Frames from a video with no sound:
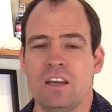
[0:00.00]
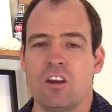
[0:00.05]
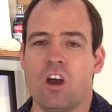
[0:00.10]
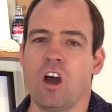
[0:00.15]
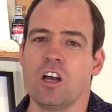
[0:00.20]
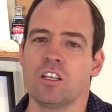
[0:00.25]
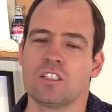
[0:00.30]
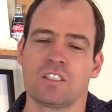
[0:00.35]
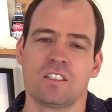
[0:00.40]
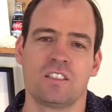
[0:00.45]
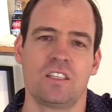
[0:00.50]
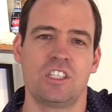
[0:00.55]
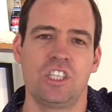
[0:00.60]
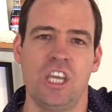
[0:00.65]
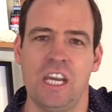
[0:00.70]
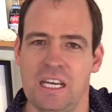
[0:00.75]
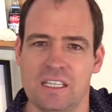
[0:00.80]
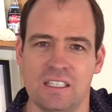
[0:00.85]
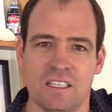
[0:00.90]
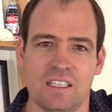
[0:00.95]
and asks the
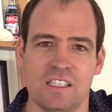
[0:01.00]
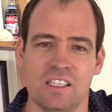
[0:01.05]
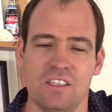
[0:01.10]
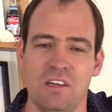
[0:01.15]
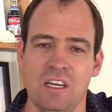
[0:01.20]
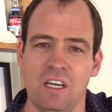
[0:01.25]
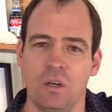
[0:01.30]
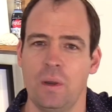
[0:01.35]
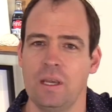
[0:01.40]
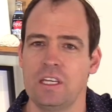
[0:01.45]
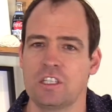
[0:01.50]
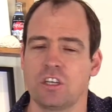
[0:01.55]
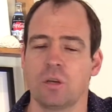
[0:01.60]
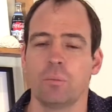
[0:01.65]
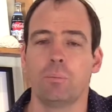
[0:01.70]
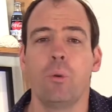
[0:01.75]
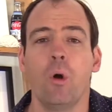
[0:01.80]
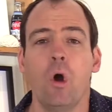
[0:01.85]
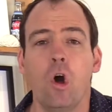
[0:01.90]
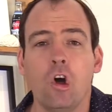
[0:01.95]
Genesis 3
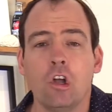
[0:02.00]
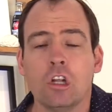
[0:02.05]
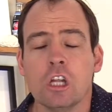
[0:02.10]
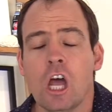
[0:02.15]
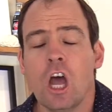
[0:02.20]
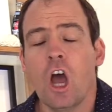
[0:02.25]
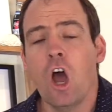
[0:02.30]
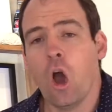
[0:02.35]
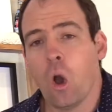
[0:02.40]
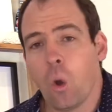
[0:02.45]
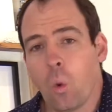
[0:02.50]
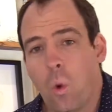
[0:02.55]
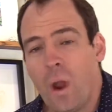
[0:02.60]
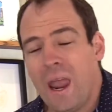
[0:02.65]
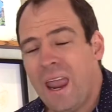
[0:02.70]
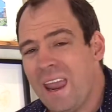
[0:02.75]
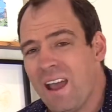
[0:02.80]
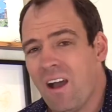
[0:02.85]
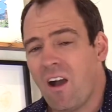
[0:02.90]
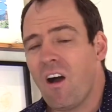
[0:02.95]
question, Paul,
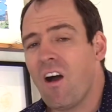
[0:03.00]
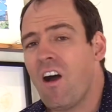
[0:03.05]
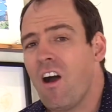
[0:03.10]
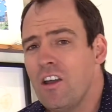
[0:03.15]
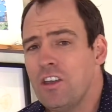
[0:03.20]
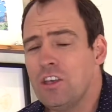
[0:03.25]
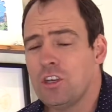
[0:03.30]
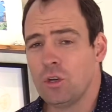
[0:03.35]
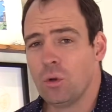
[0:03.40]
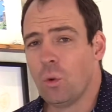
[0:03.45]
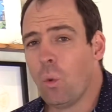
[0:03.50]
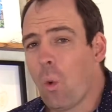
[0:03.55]
where are you?